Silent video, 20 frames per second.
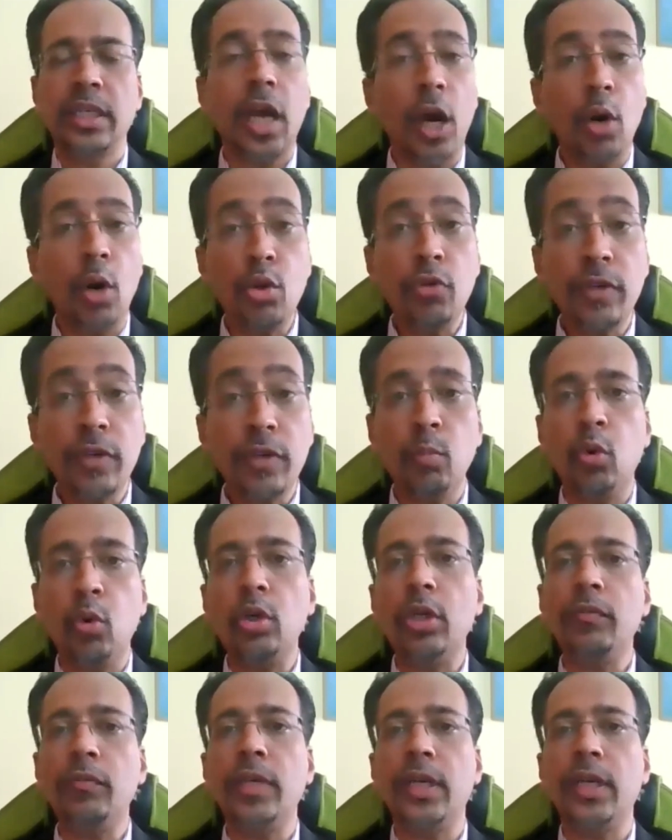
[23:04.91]
and how do we
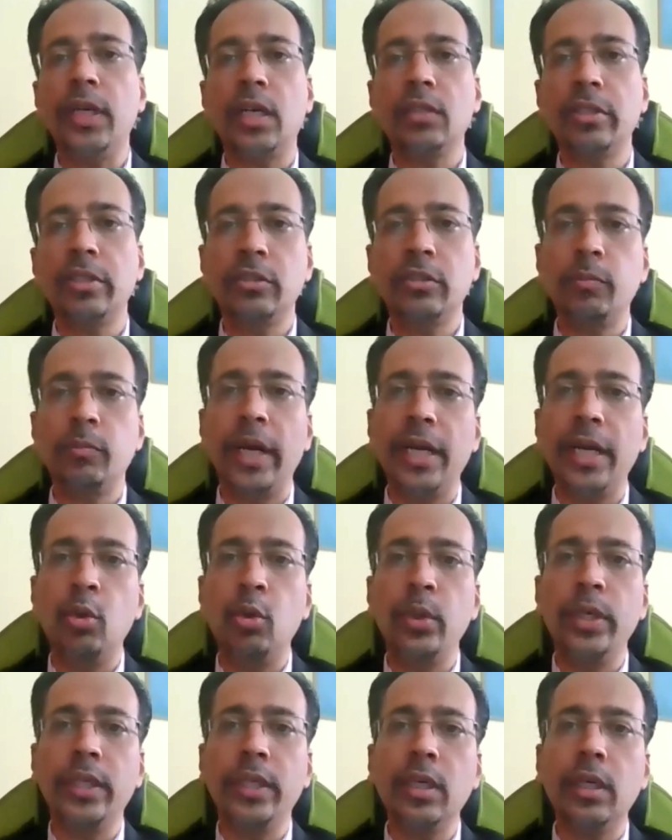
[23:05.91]
motivate ourselves by
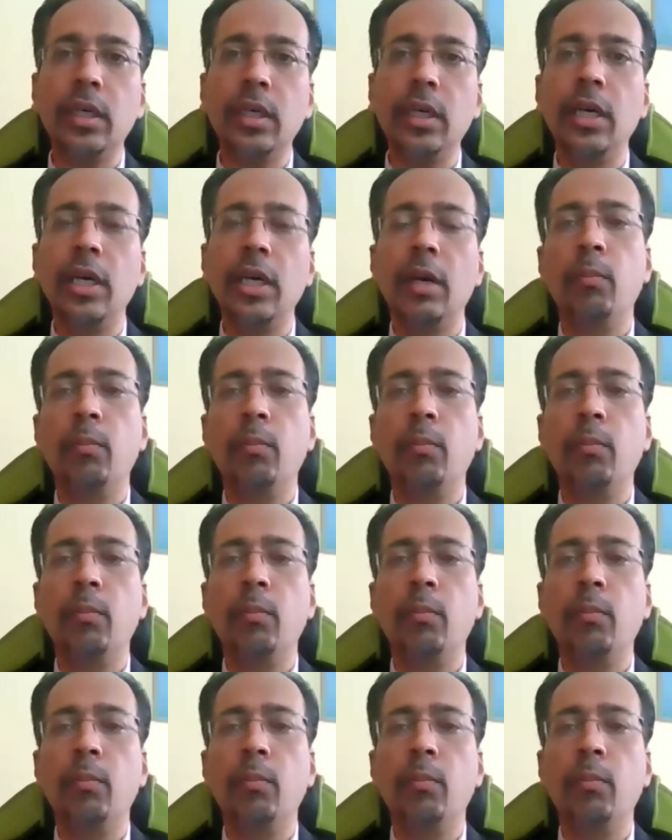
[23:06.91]
doing the